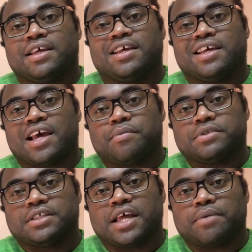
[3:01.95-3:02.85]
It
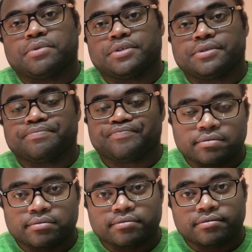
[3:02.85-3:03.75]
happens.
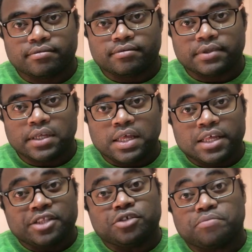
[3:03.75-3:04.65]

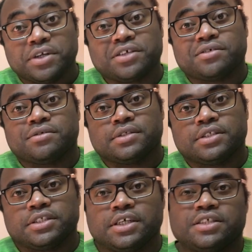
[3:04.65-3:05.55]
There are bigger
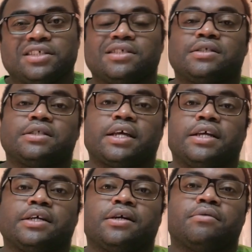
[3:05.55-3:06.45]
deductions
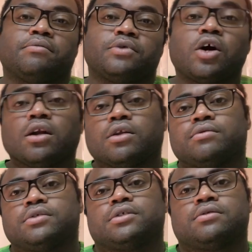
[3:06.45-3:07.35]
like car
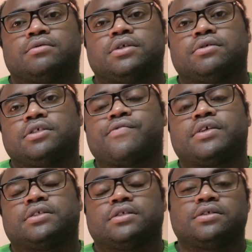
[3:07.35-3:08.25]
loans. Say for
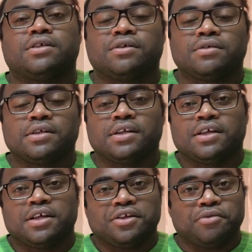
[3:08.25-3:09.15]
instance, you
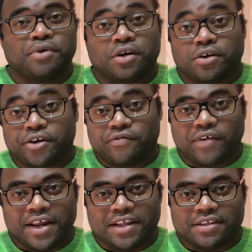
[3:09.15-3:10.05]
bought a car, you
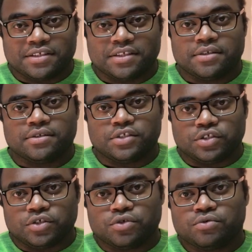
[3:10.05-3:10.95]
finance it.
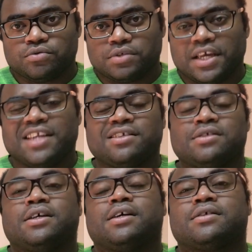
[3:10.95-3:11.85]
You can
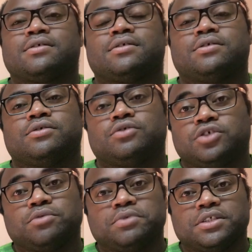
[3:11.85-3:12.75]
deduct. You
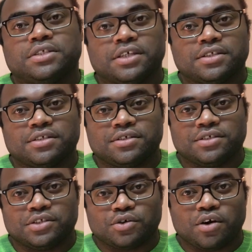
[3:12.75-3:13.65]
should be deducting
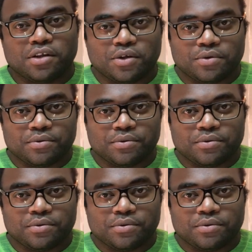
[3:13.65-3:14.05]
your car loan,